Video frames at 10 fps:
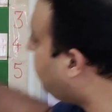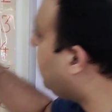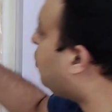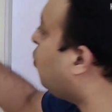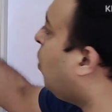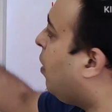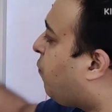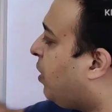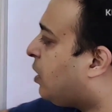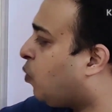
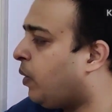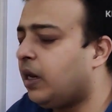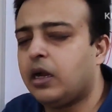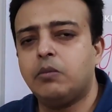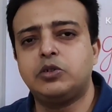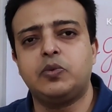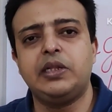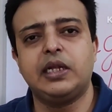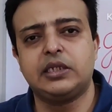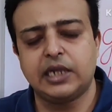b2, f8 queen comes
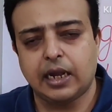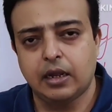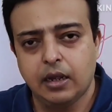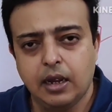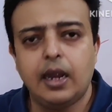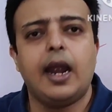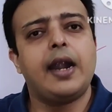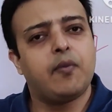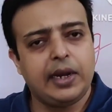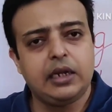with a check,
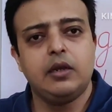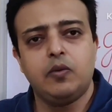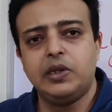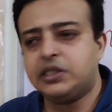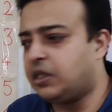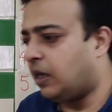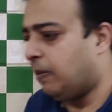and white wins the